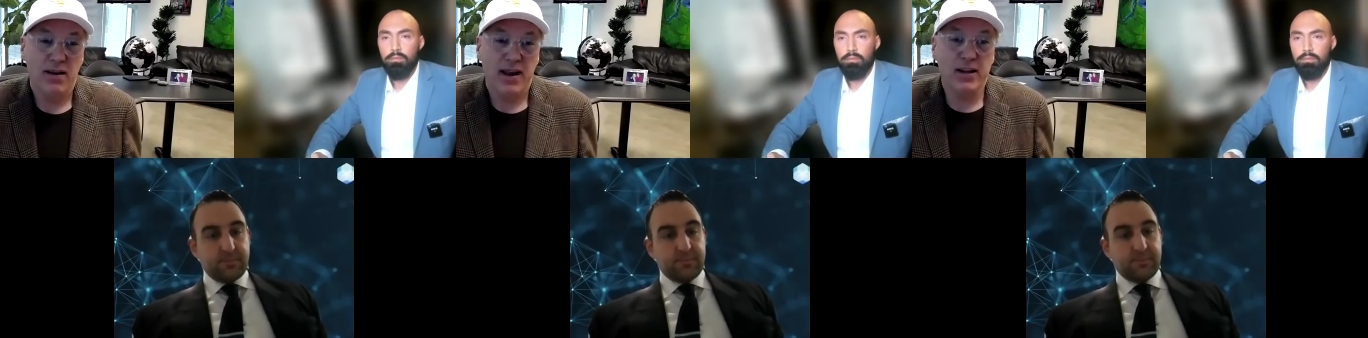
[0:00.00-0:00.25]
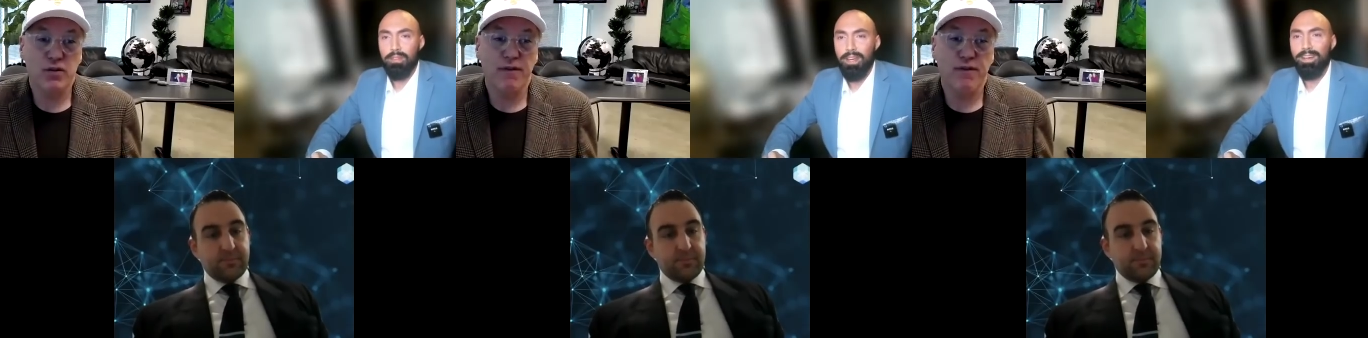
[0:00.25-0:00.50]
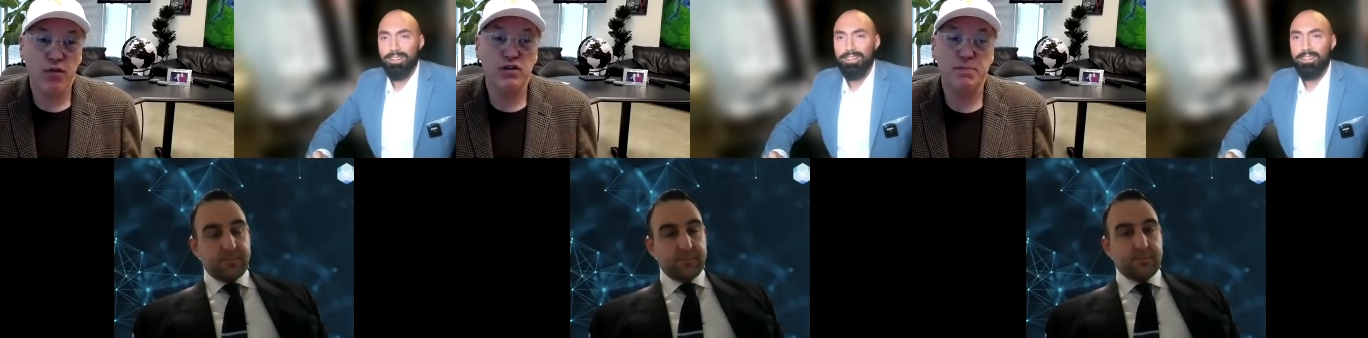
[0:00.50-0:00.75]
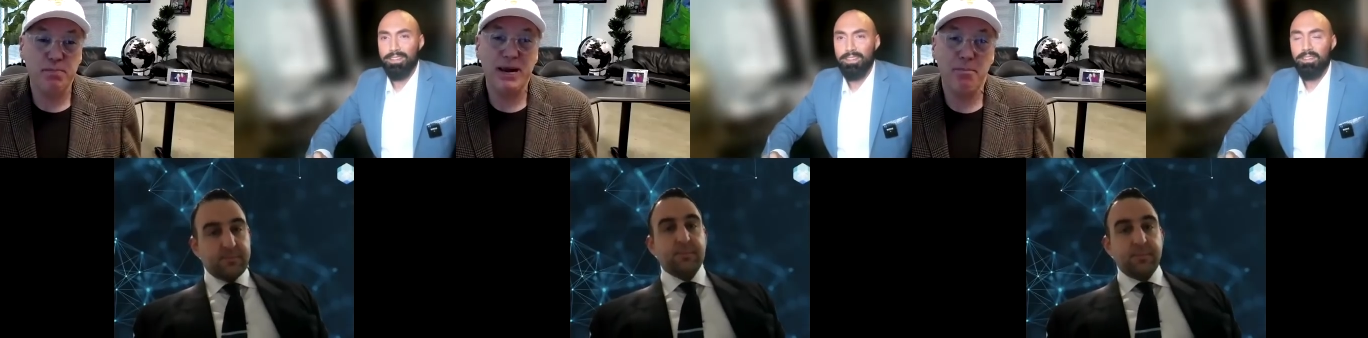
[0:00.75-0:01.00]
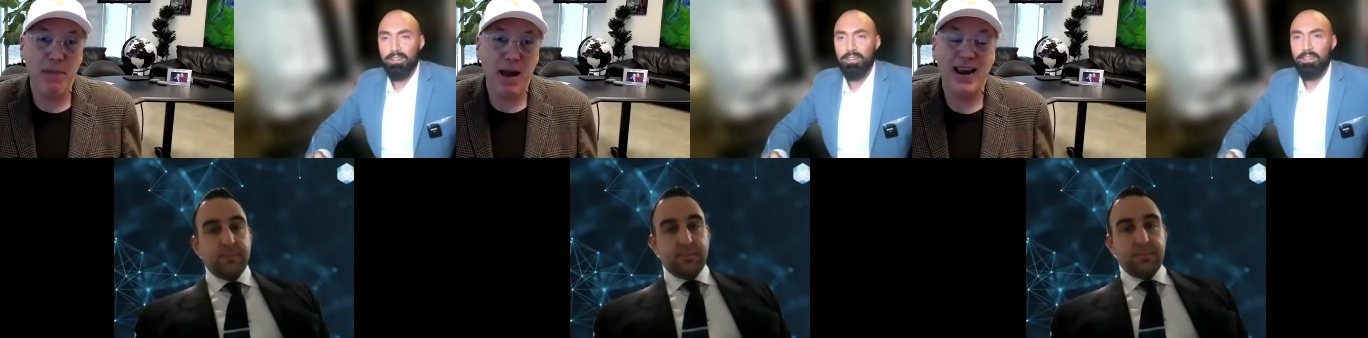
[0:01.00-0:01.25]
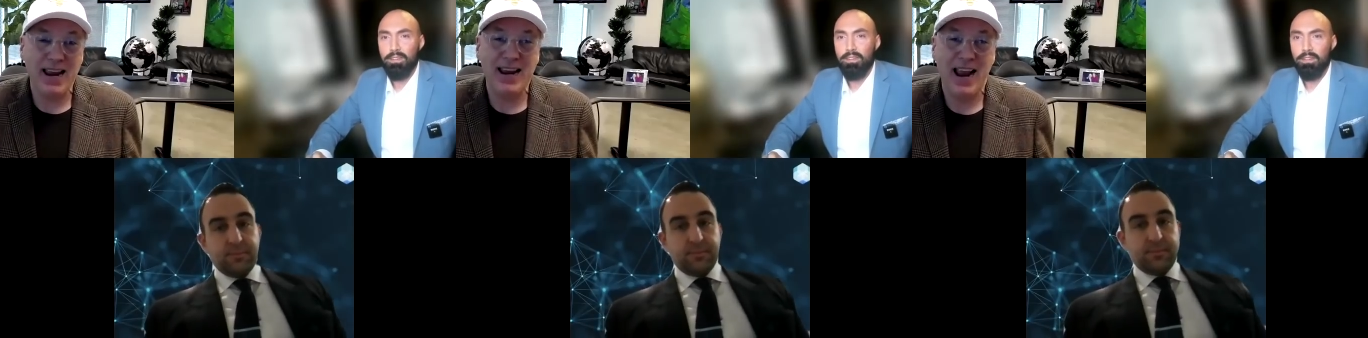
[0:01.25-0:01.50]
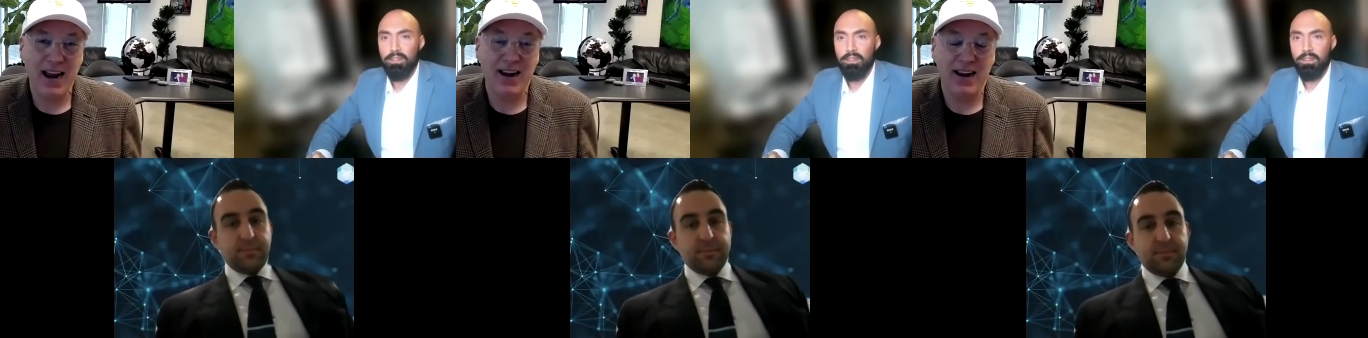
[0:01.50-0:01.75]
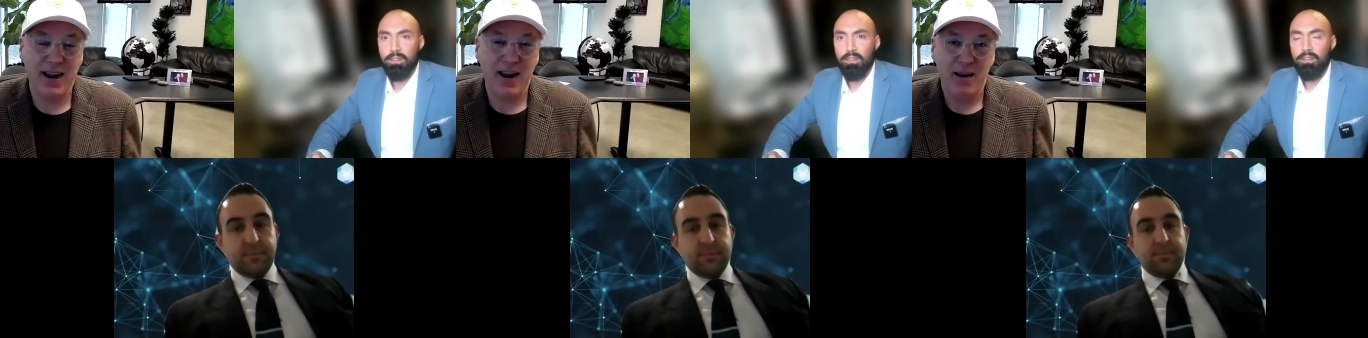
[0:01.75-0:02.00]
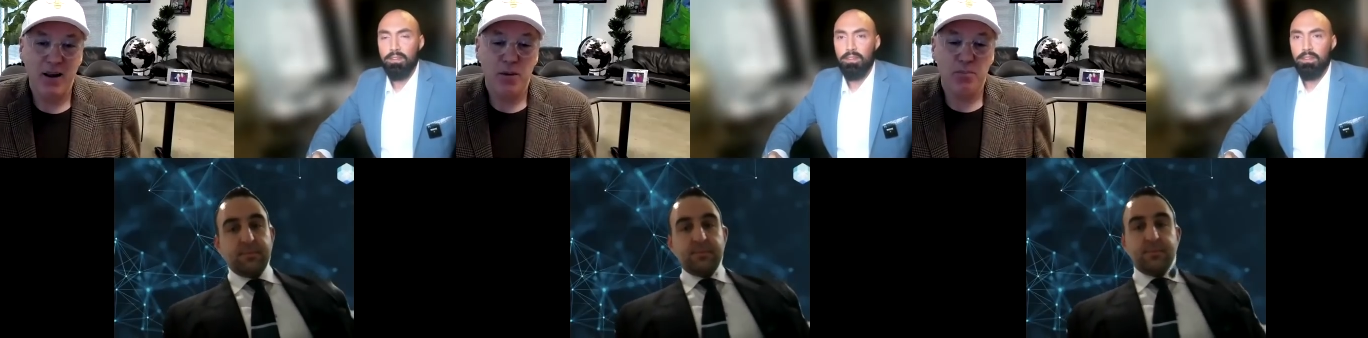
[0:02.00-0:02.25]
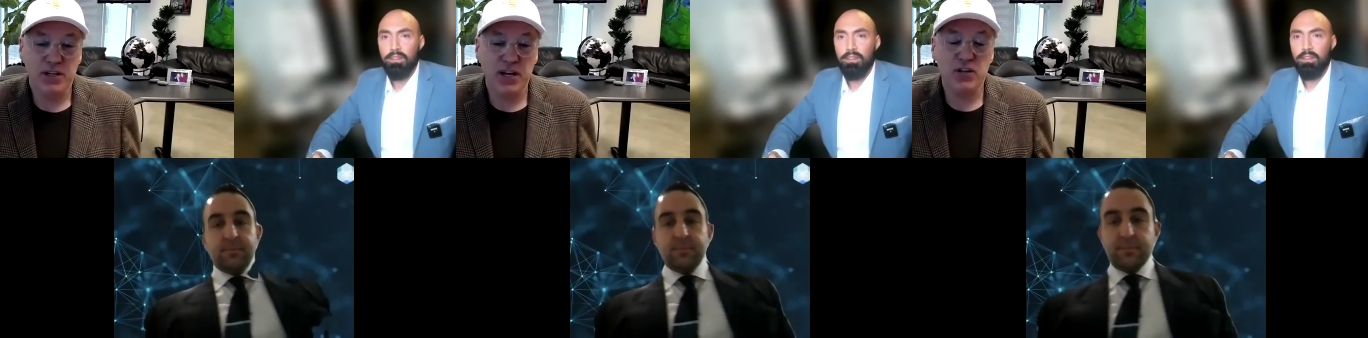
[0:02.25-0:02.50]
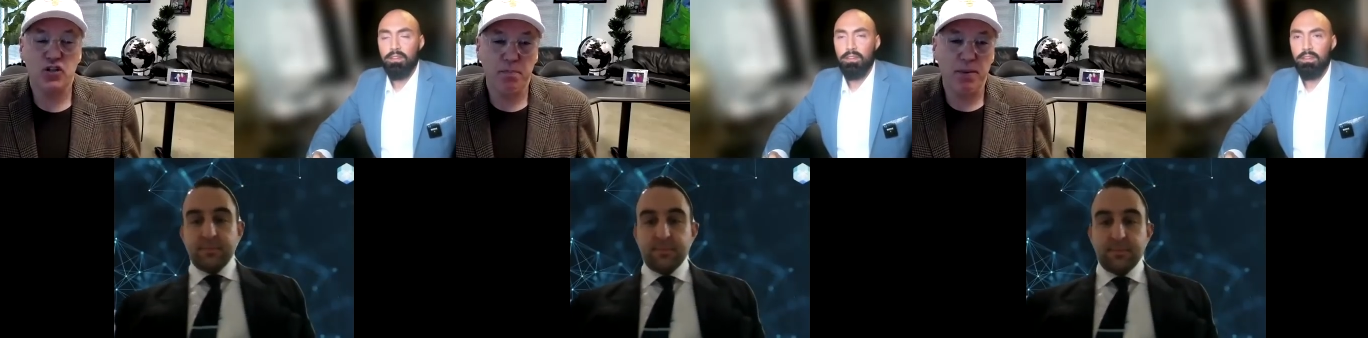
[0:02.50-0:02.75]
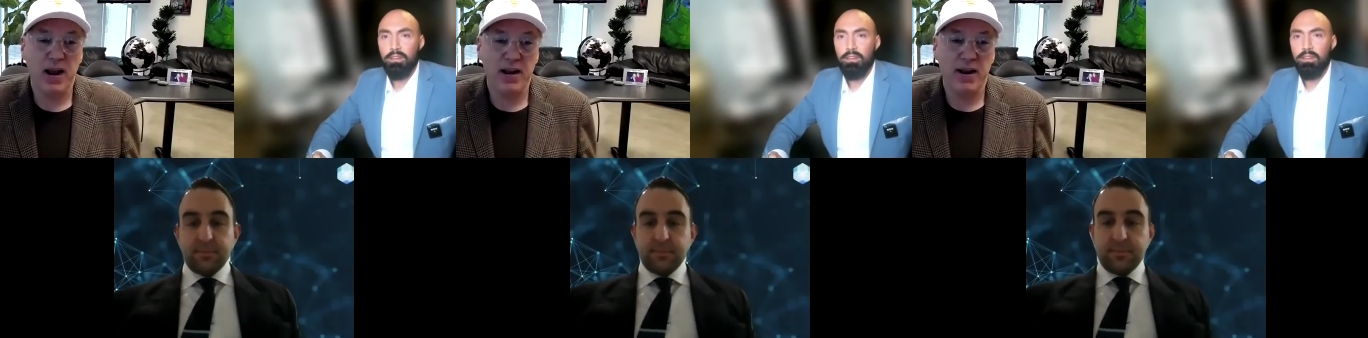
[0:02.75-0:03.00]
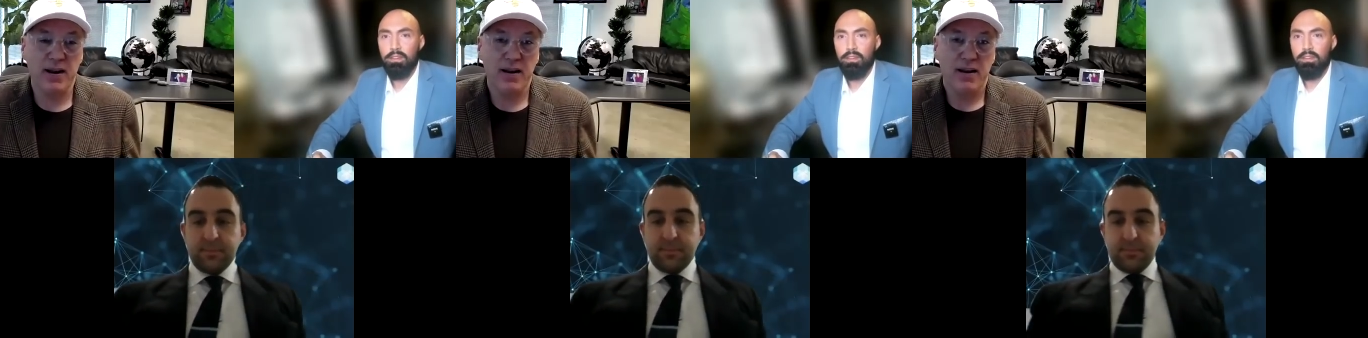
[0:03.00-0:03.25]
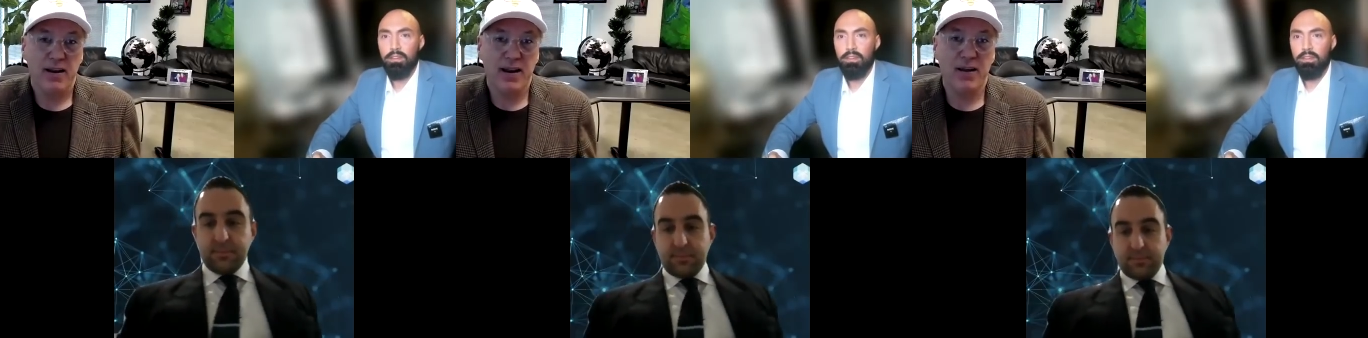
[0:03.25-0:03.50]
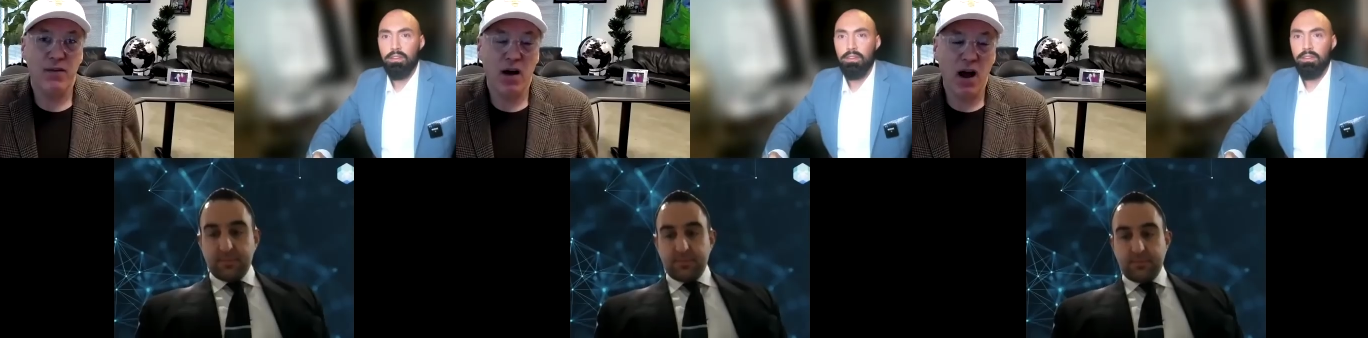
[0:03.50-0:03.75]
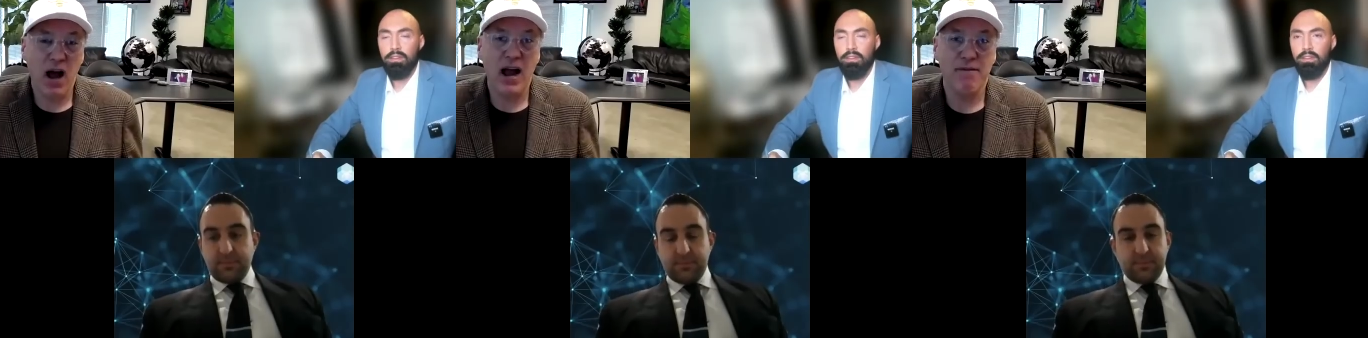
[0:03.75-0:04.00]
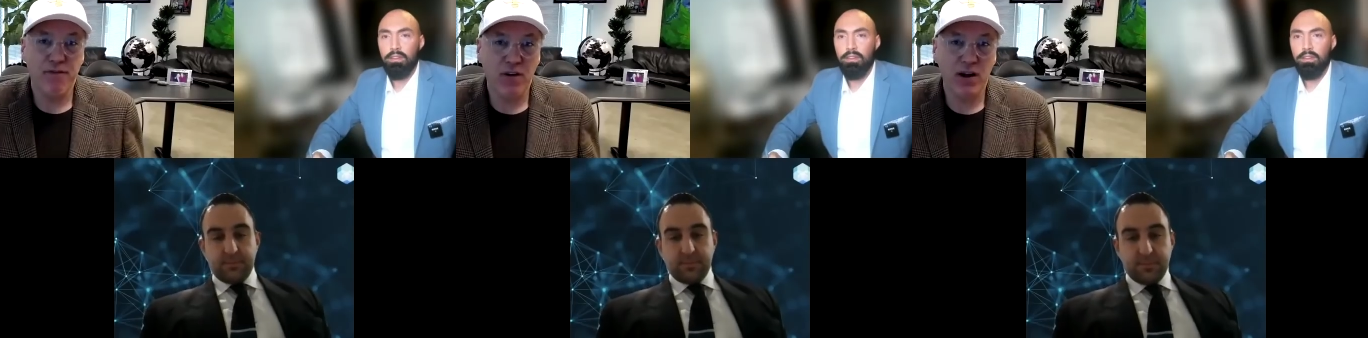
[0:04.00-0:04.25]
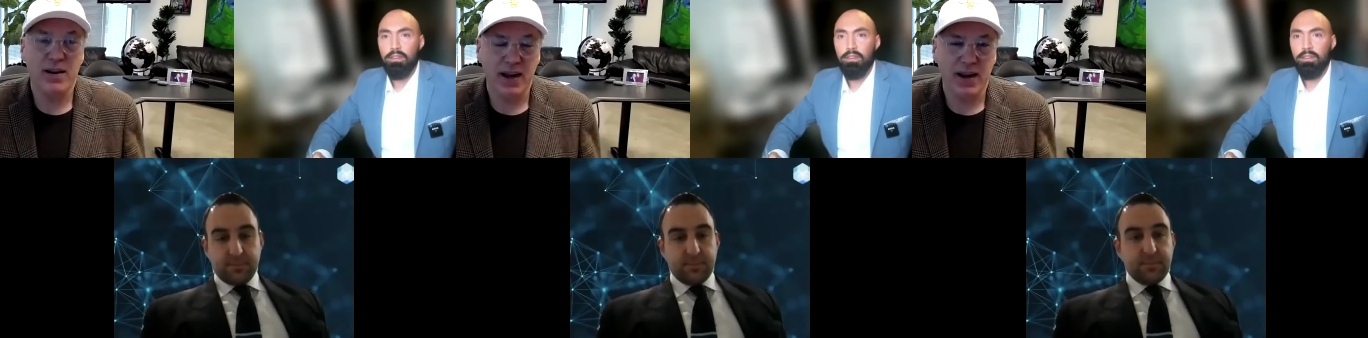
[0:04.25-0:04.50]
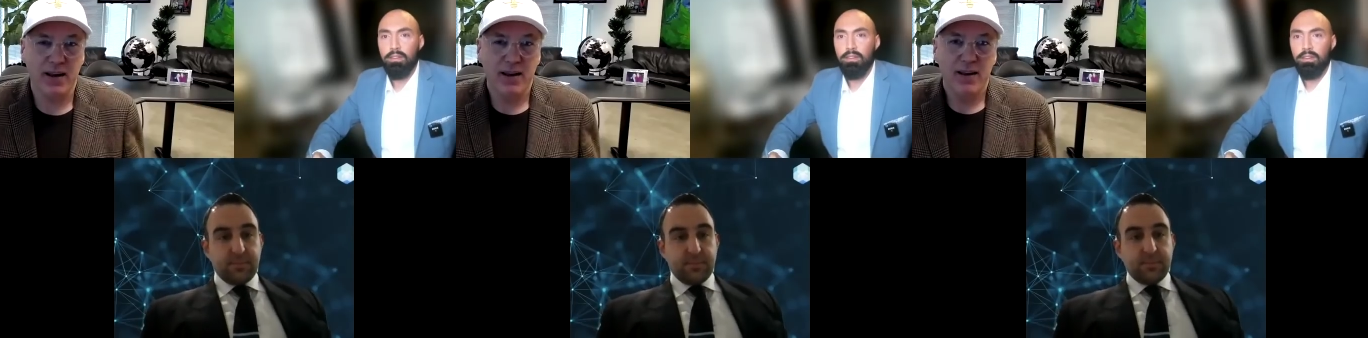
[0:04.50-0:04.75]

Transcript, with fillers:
Speaker 1: It's the first big bank in Canada participated in the Hive funding.